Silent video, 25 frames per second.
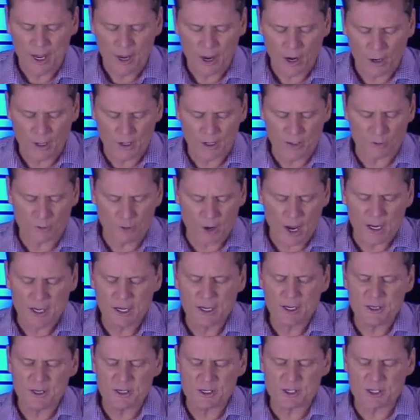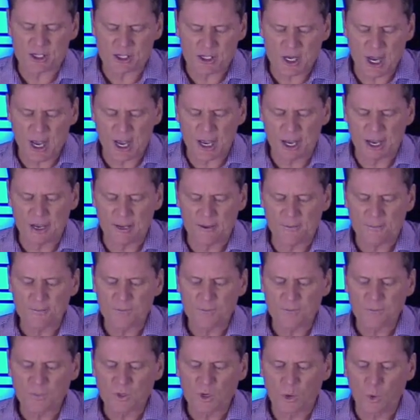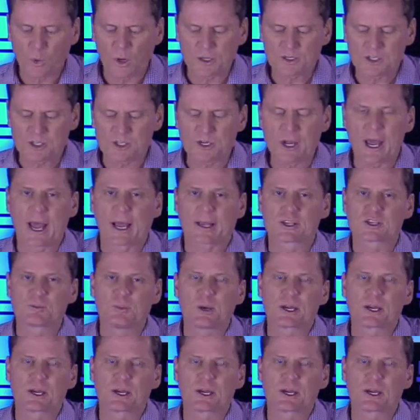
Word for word: Are you ready to say what's next?